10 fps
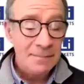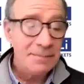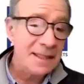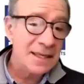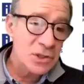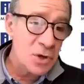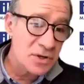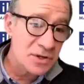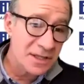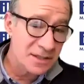But the
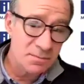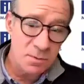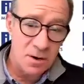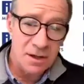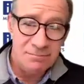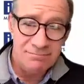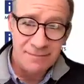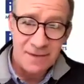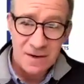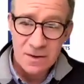uncertainty is probably,
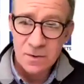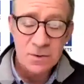I don't know,